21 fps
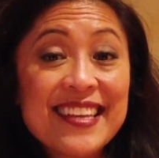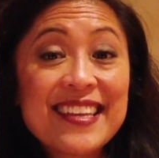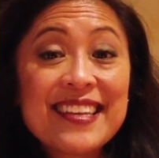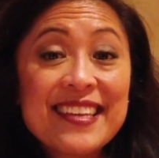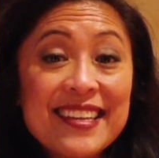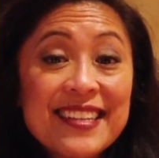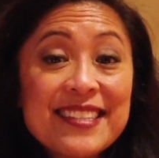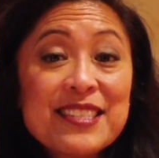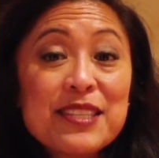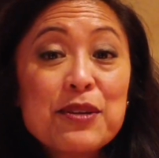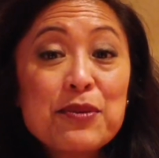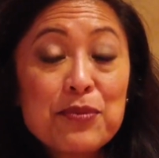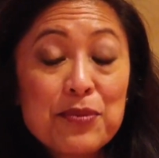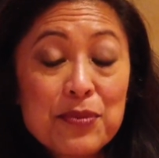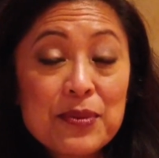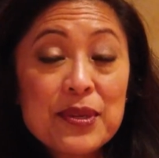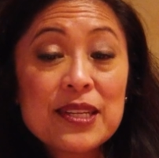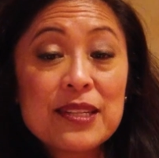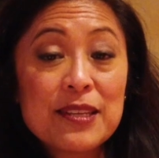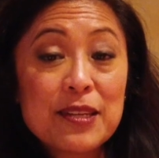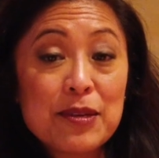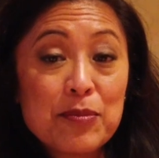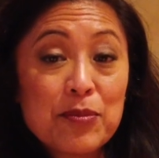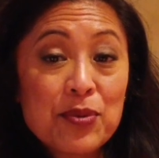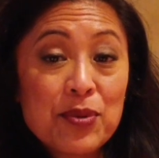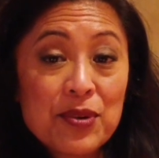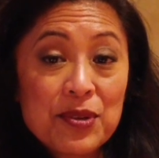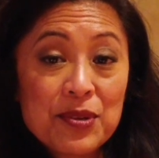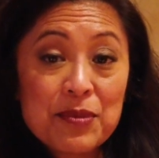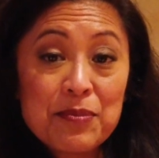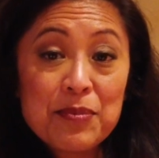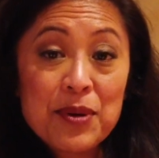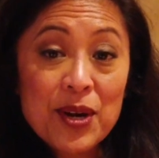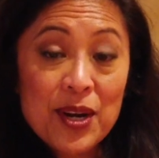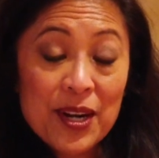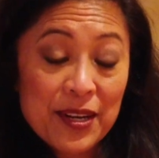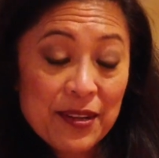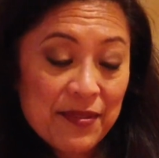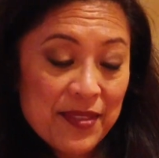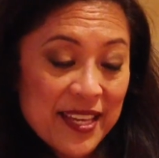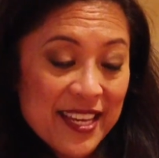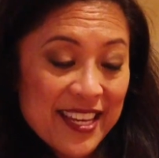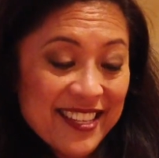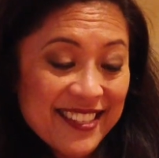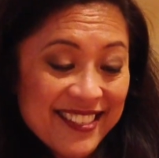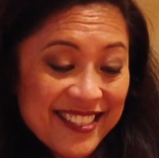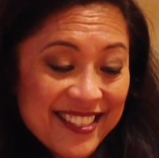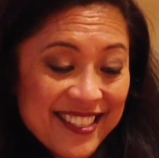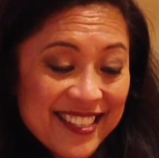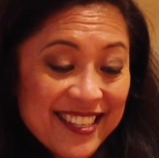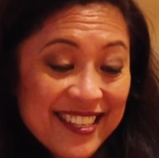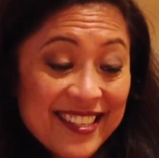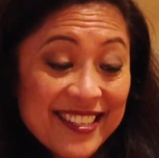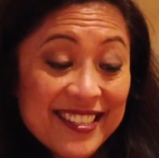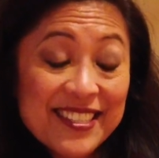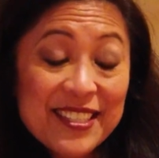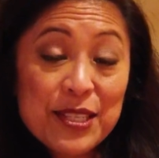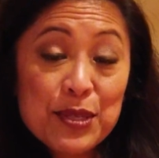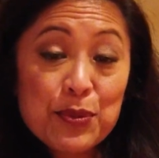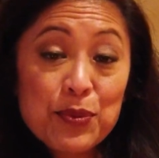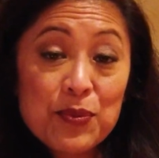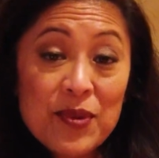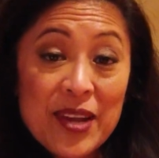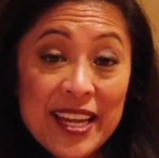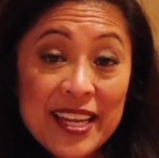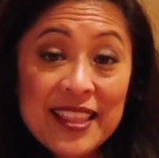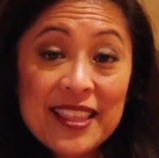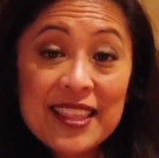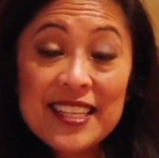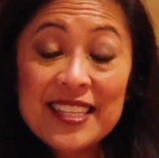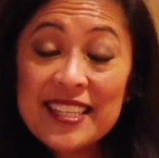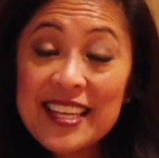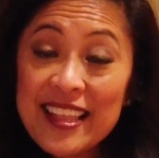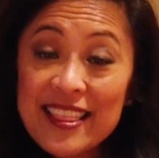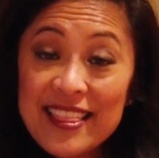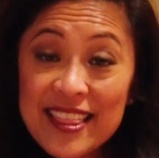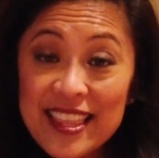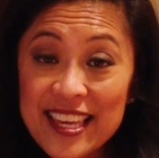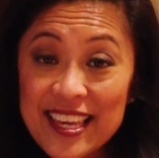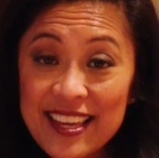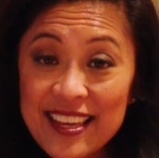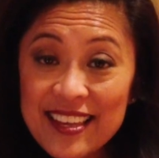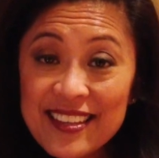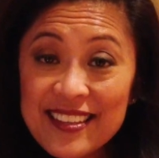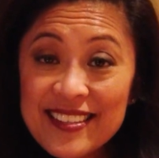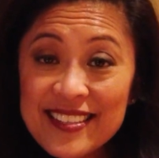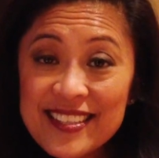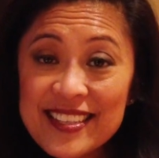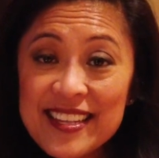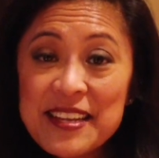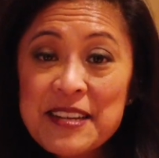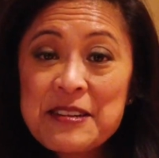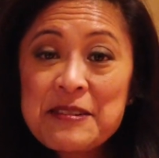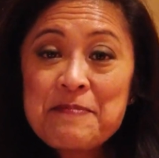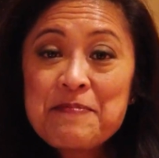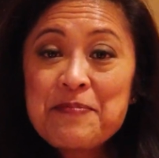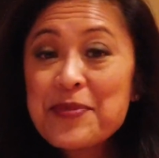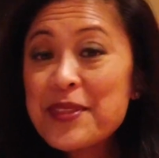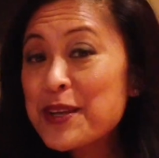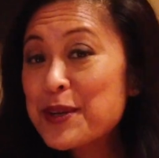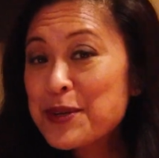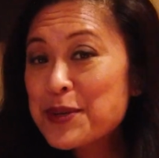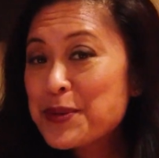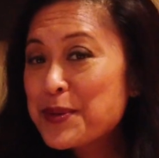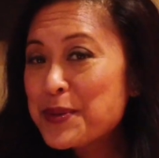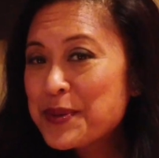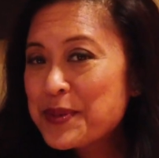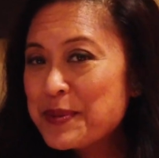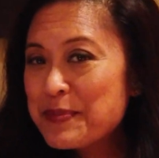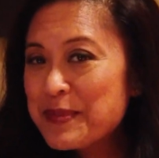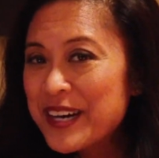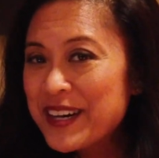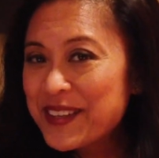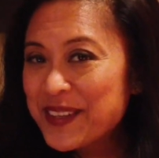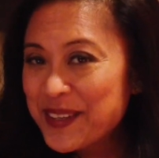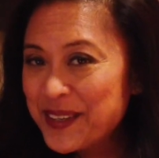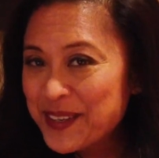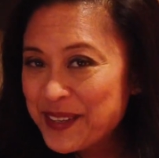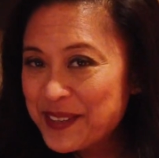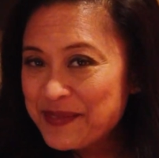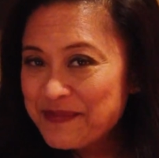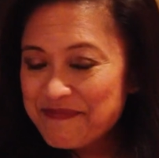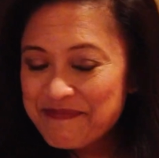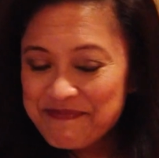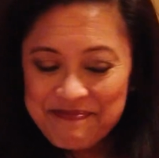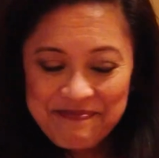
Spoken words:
Like, it's a really important part of this, is to write the 10 things that are cool about you.